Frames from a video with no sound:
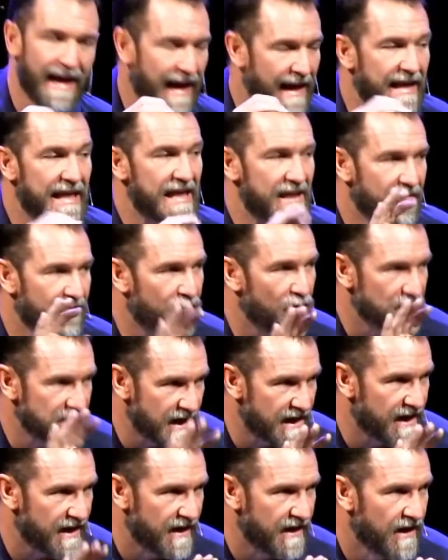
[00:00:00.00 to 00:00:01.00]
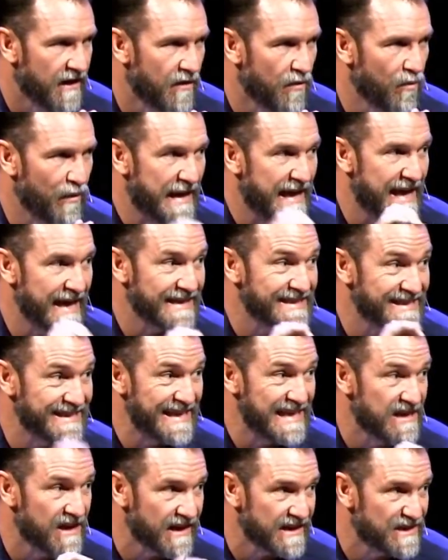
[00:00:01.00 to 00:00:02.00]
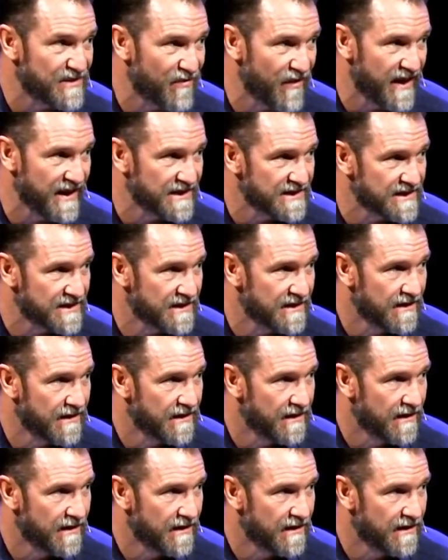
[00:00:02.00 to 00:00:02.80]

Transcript: I get it, folks, I get it. We can't see God's face.